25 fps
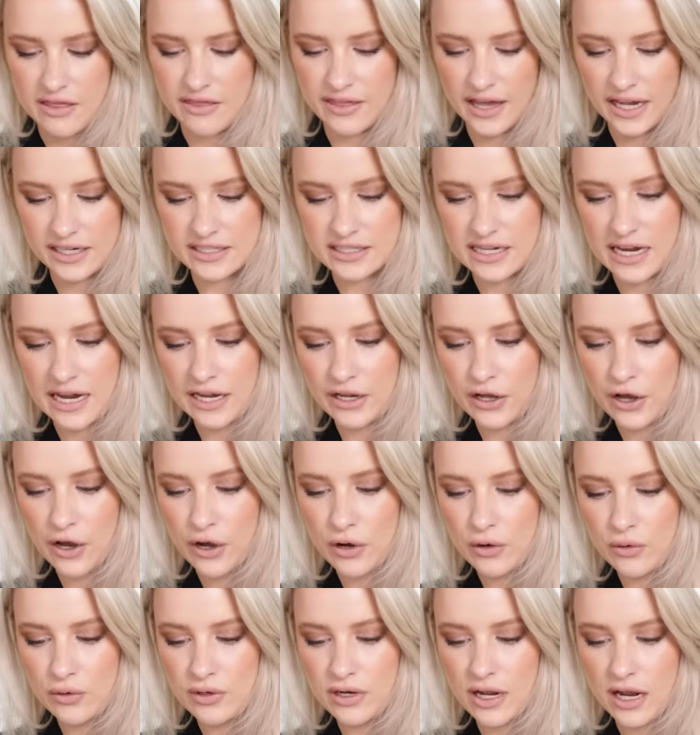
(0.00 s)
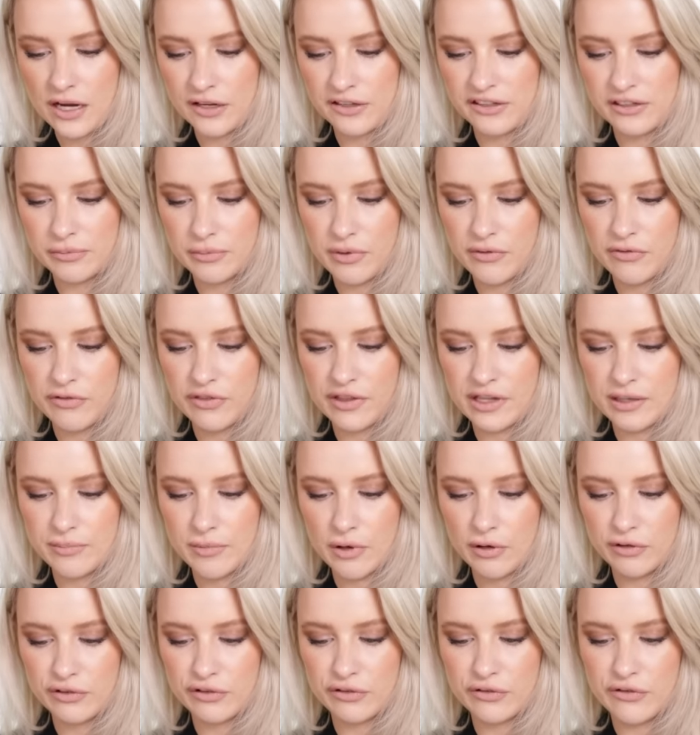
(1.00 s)
that I own and some of the
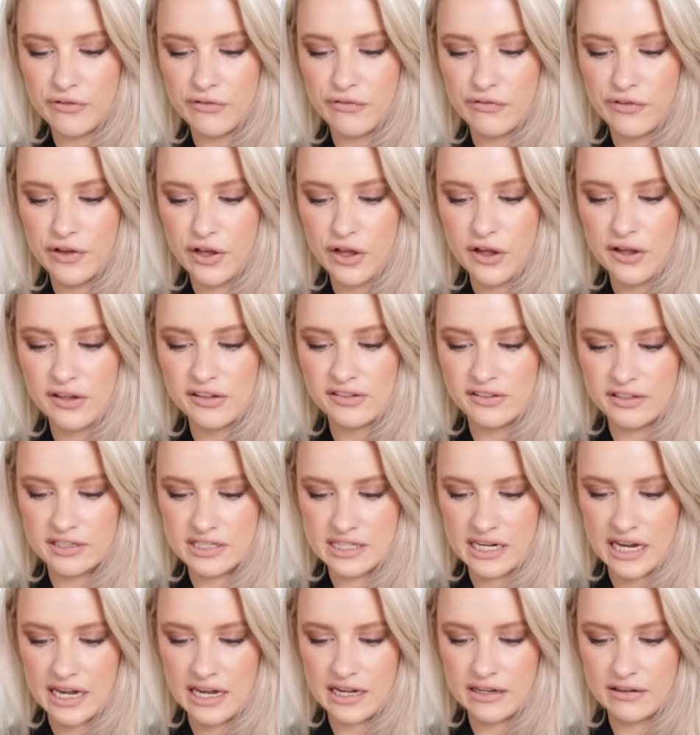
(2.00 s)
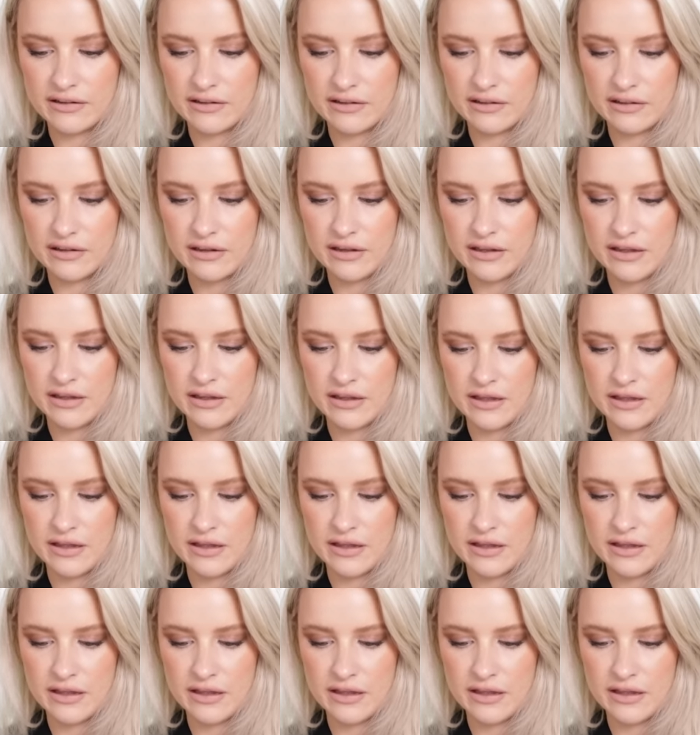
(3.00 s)
most versatile.